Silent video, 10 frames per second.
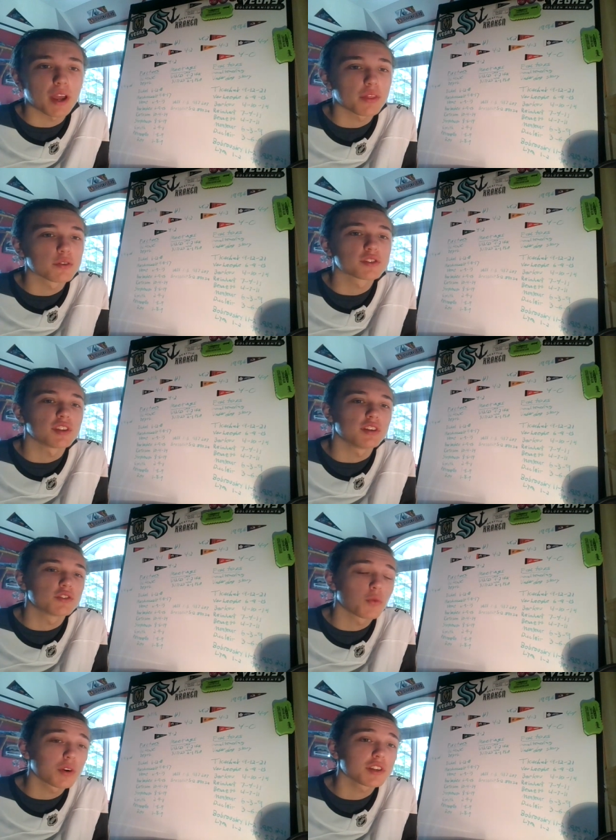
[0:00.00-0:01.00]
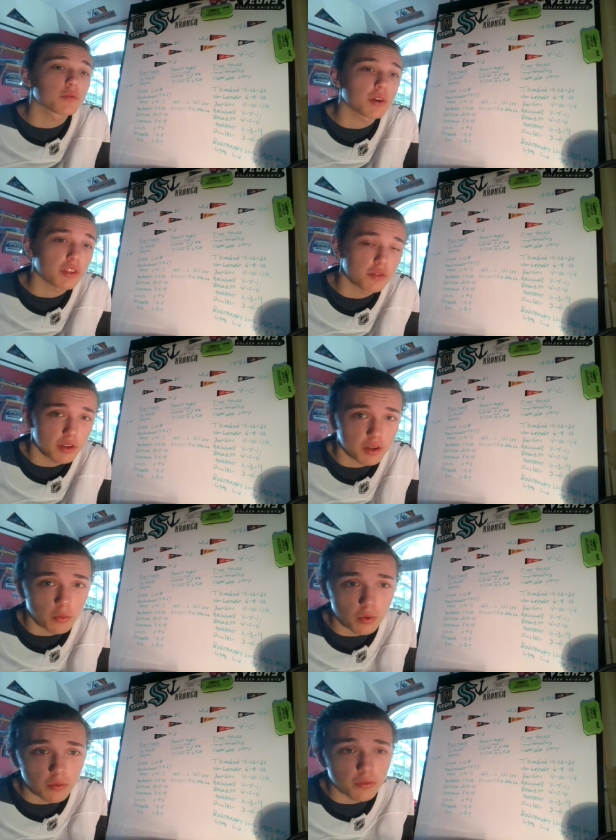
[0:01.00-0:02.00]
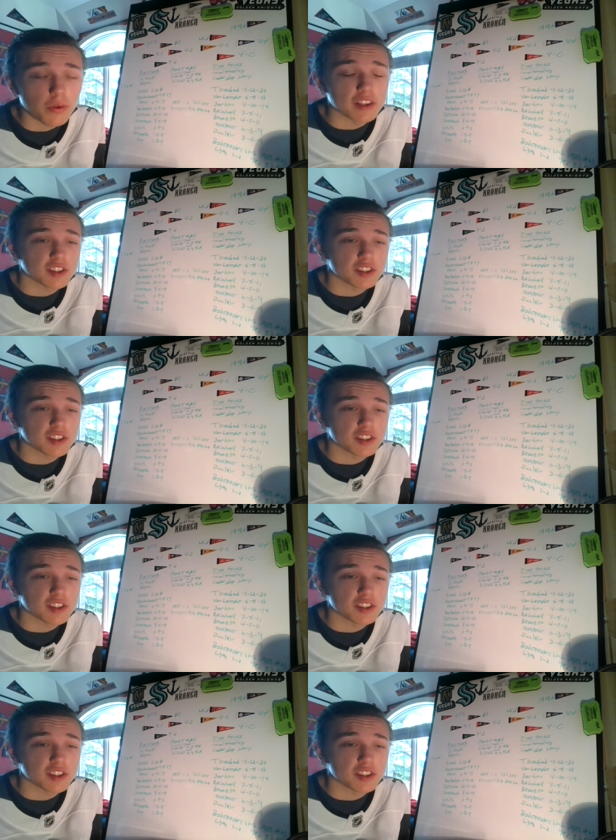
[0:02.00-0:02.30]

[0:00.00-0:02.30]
Panthers in the 2023